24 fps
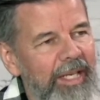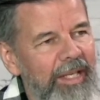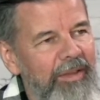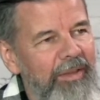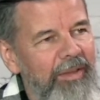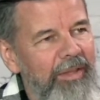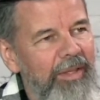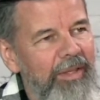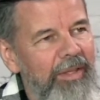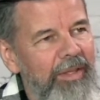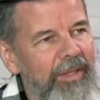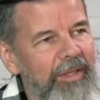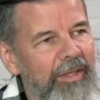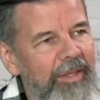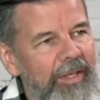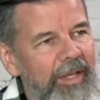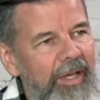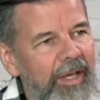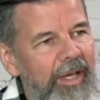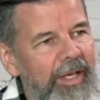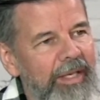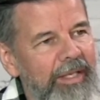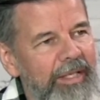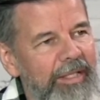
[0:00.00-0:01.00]
in
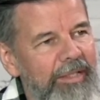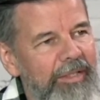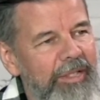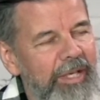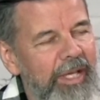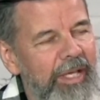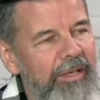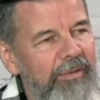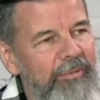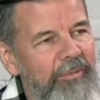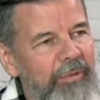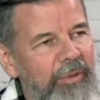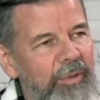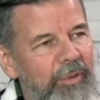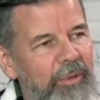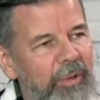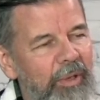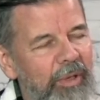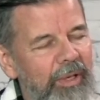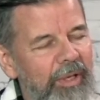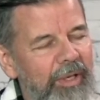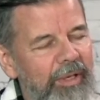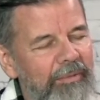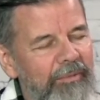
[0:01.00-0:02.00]
the audience at a
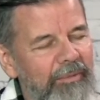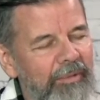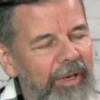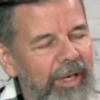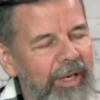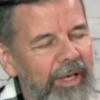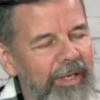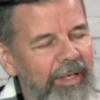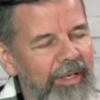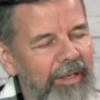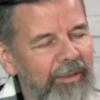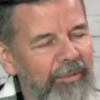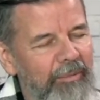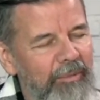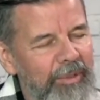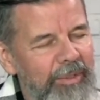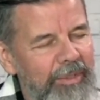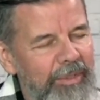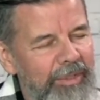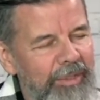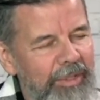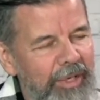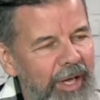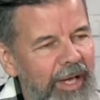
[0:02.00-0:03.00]
funeral
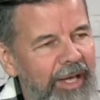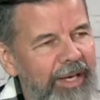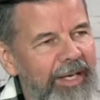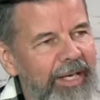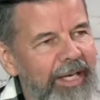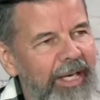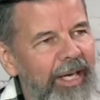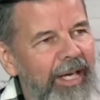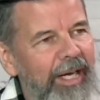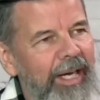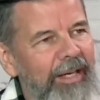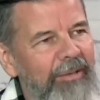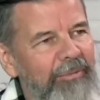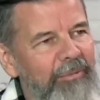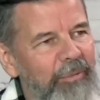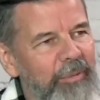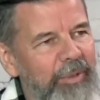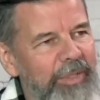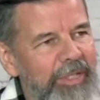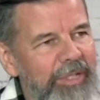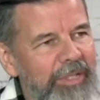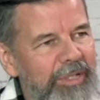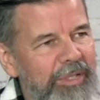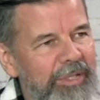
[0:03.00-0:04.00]
and was nodding
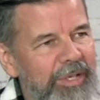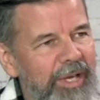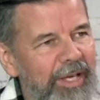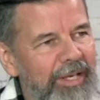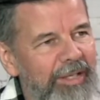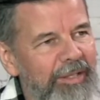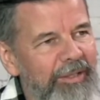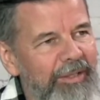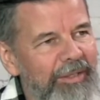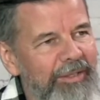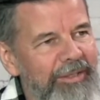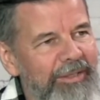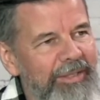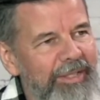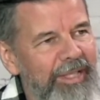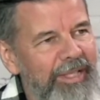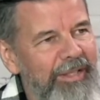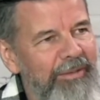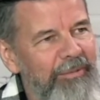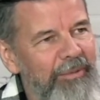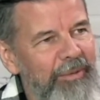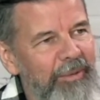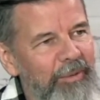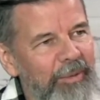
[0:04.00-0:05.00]
off, which is not a good
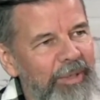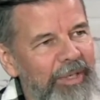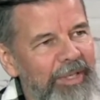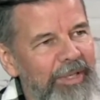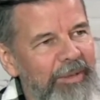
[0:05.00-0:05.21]
thing for